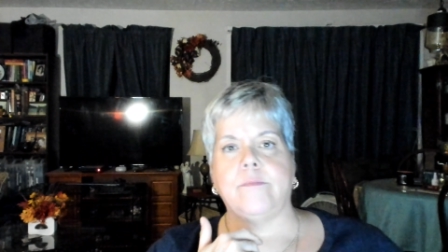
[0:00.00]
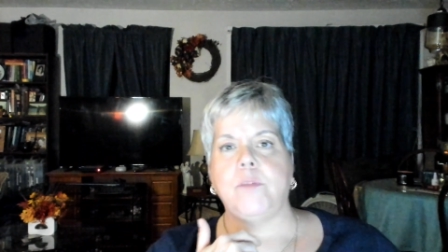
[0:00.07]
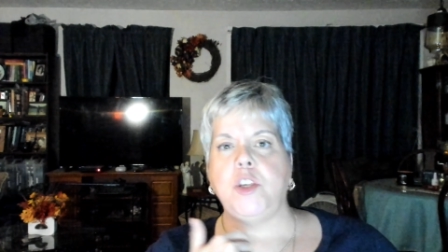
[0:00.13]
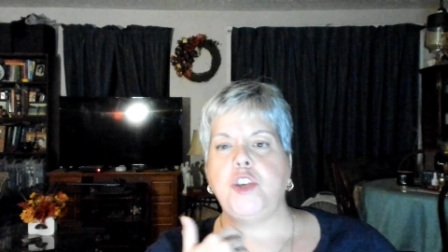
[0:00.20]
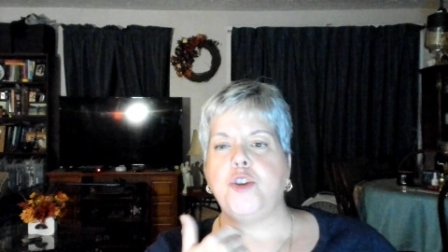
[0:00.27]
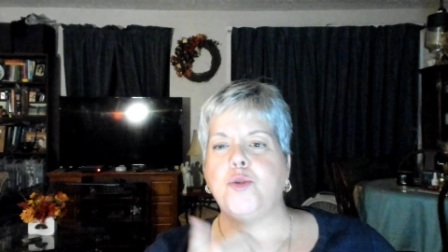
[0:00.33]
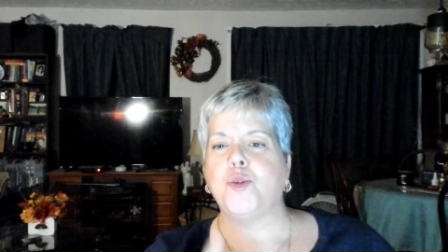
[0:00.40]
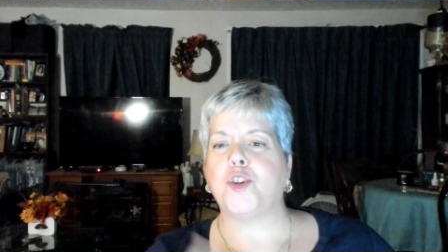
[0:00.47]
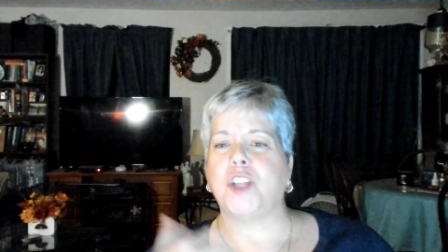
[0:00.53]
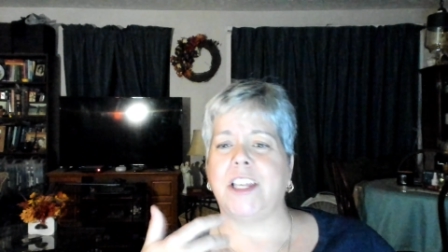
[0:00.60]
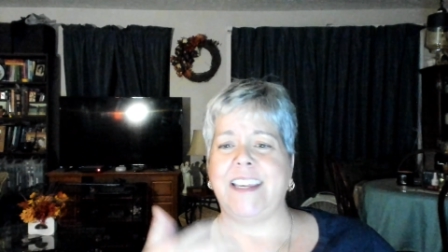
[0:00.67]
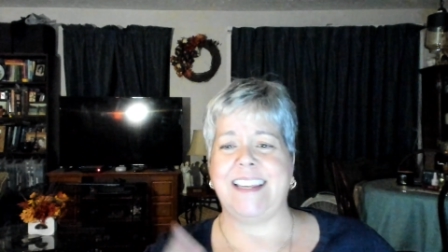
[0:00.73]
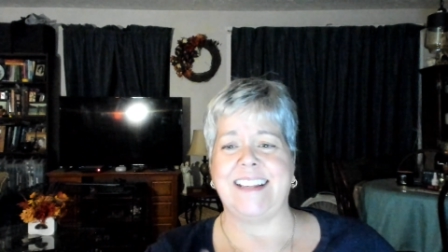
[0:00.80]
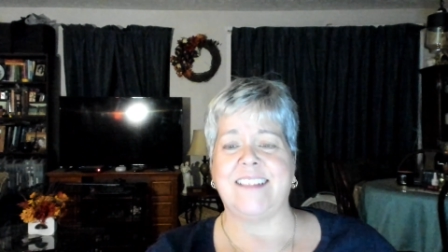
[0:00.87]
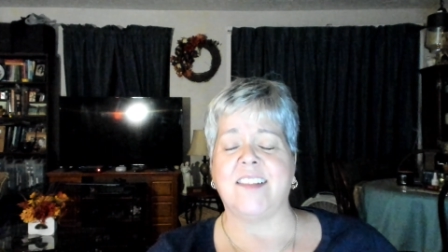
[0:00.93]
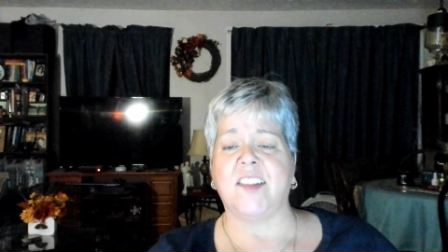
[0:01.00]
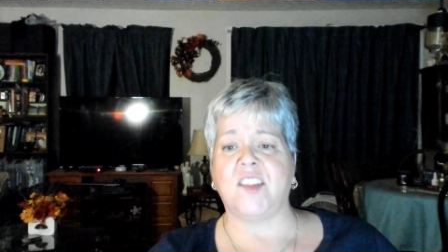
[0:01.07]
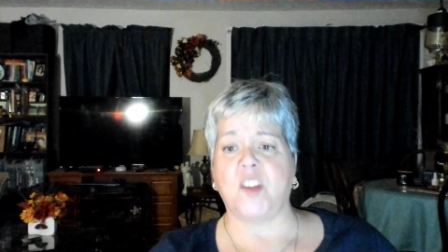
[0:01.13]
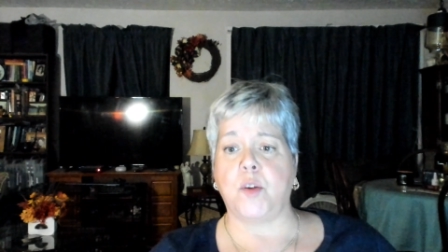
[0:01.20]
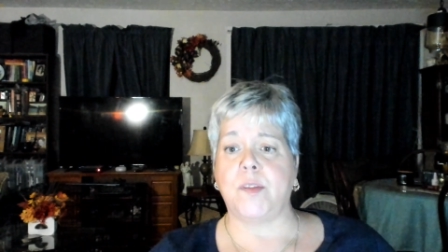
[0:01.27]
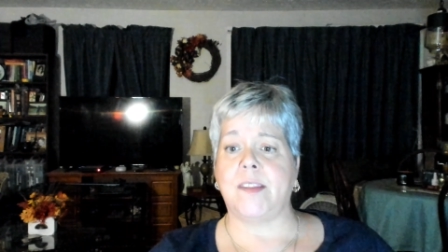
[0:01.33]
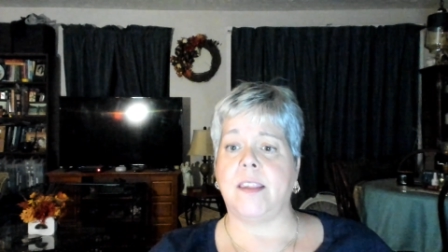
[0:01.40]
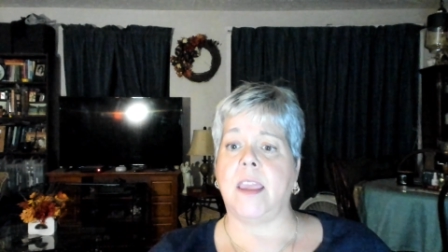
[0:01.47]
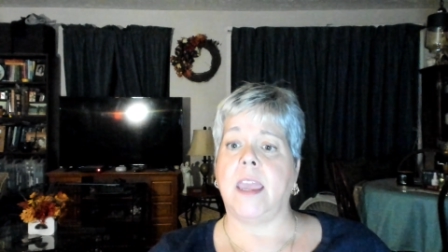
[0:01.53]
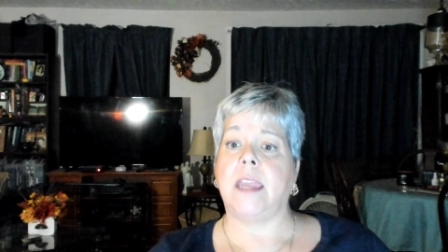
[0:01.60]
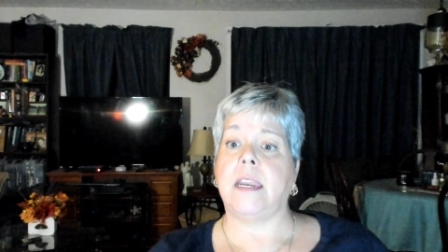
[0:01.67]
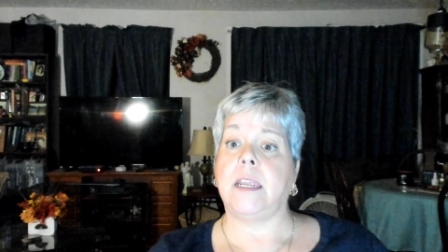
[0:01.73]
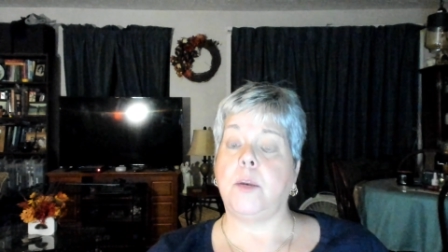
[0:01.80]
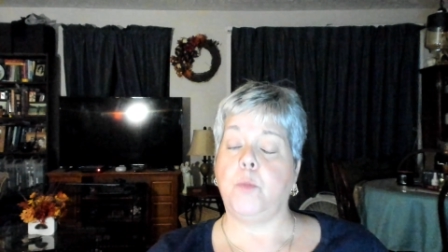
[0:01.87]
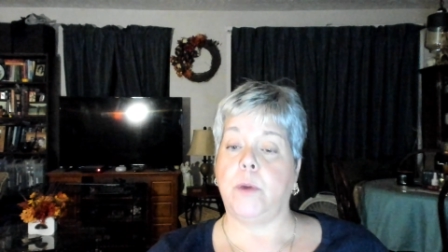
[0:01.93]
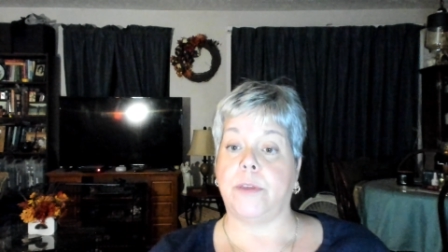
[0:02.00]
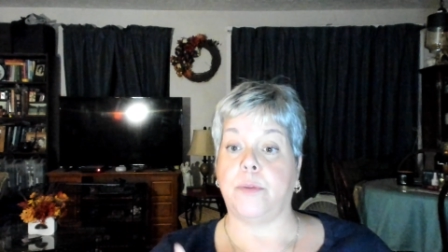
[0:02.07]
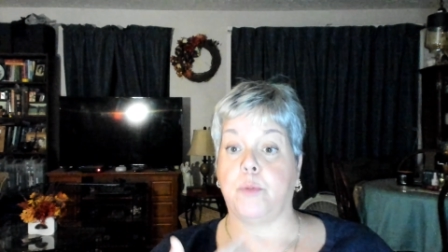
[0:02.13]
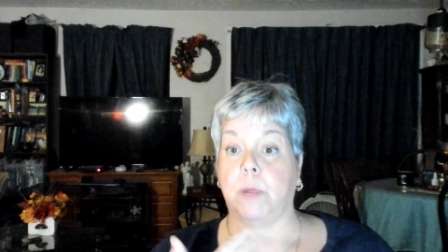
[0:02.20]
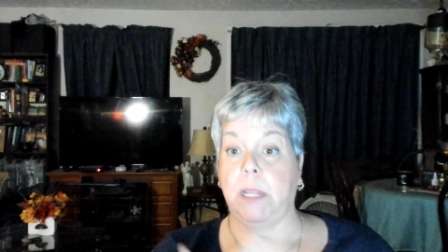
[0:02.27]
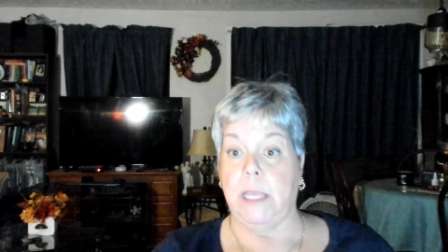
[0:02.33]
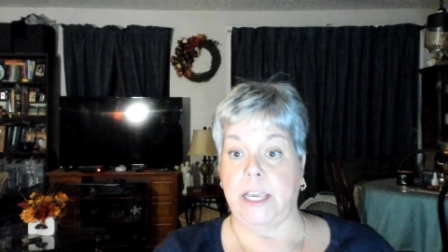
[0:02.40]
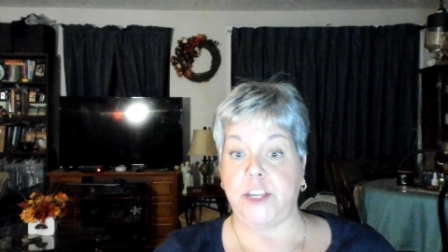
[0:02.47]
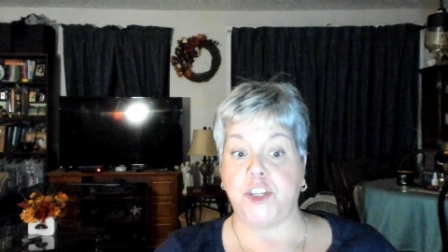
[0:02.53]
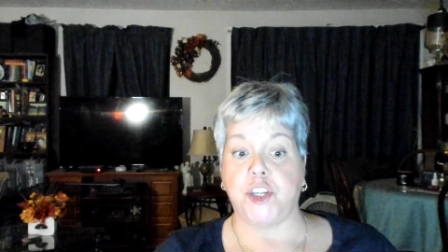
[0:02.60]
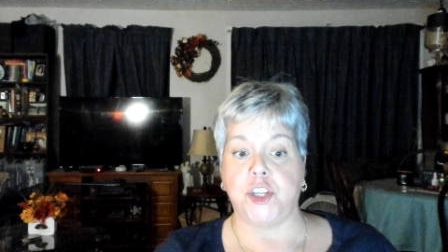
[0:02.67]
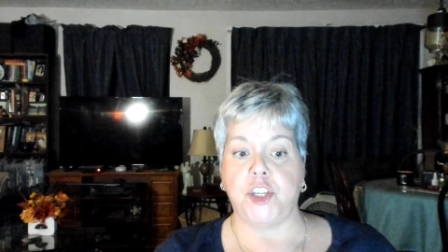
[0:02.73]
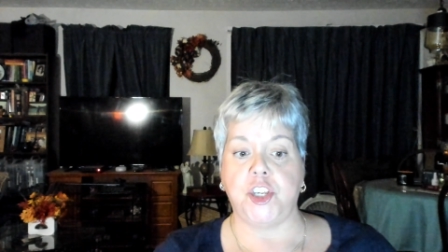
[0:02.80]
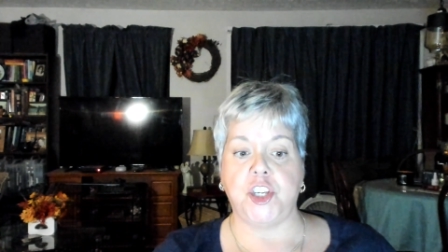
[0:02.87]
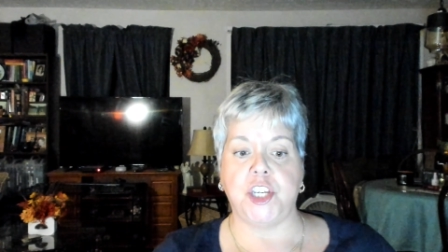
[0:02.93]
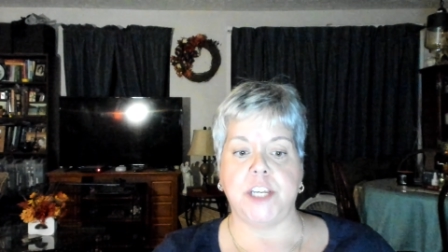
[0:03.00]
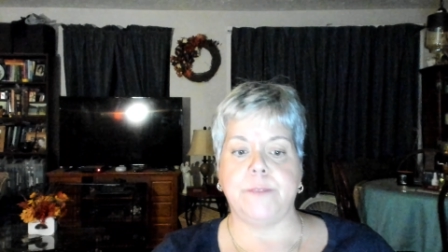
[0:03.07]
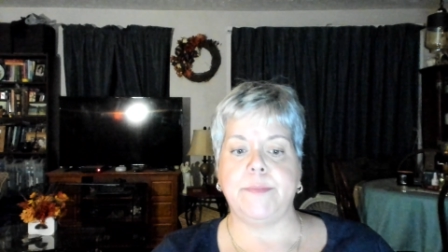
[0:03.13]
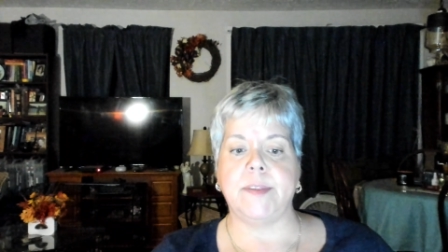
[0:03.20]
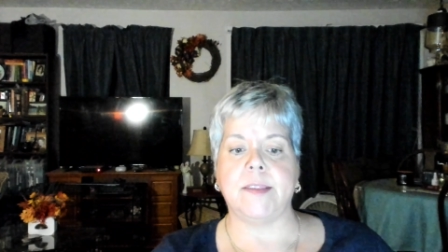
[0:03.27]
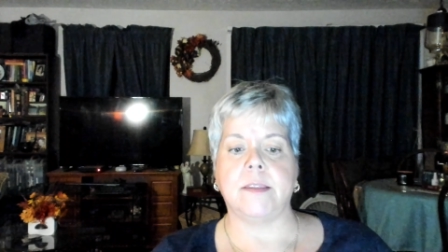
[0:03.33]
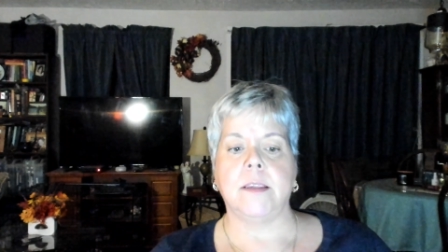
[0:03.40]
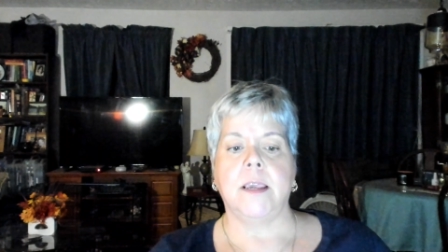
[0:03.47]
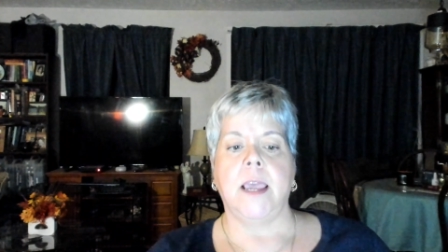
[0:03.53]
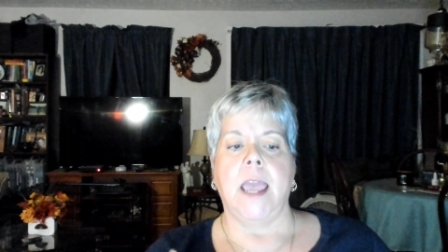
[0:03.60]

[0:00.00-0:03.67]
usually is associated with relationships